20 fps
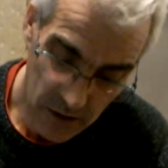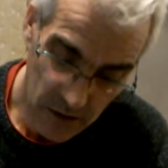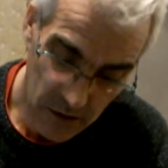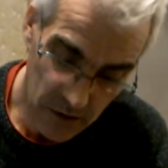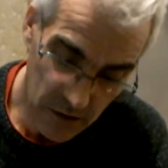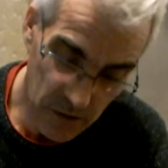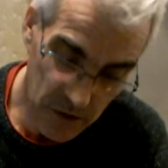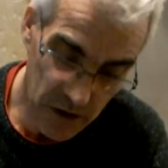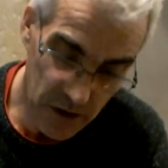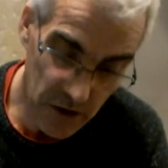
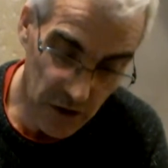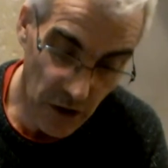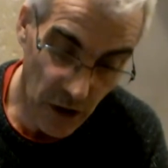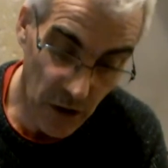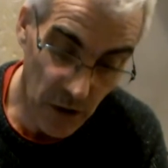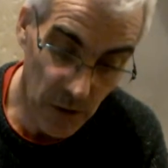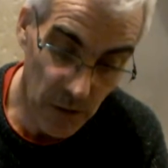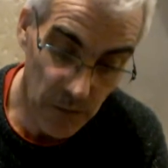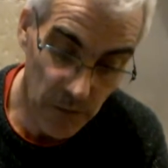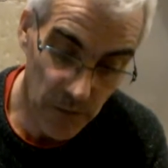using the
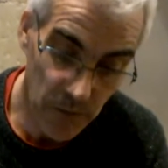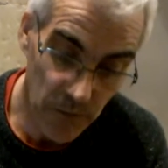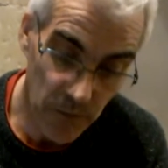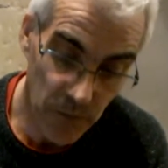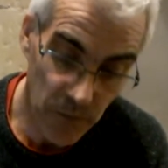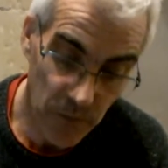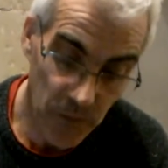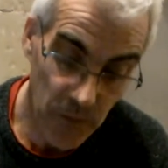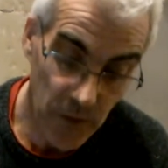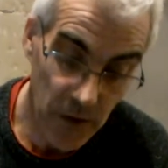dial.
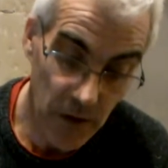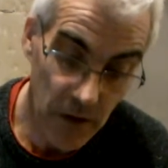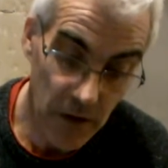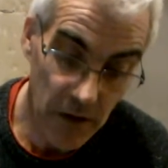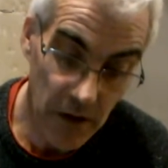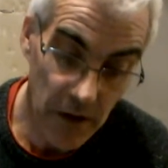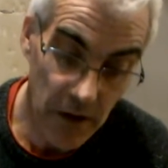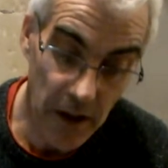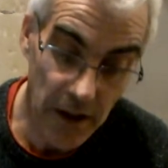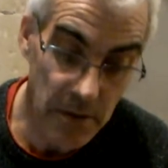
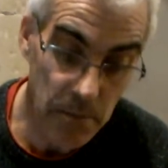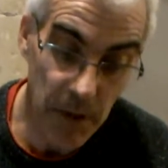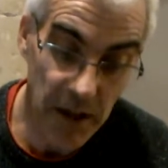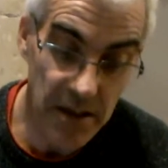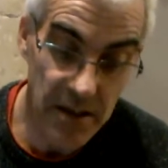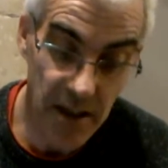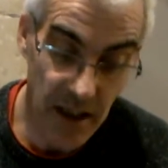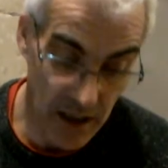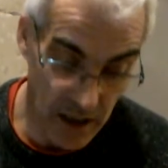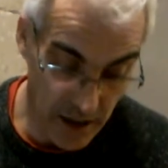That's
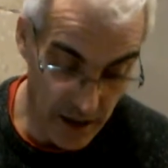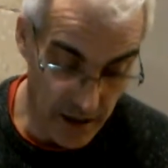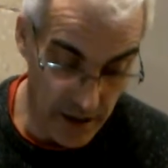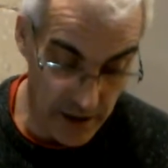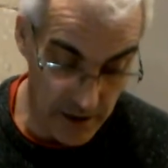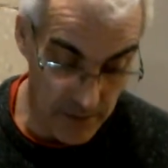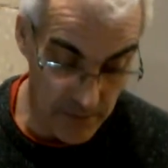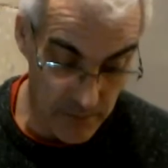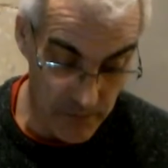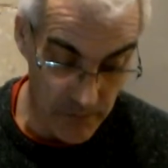basically it.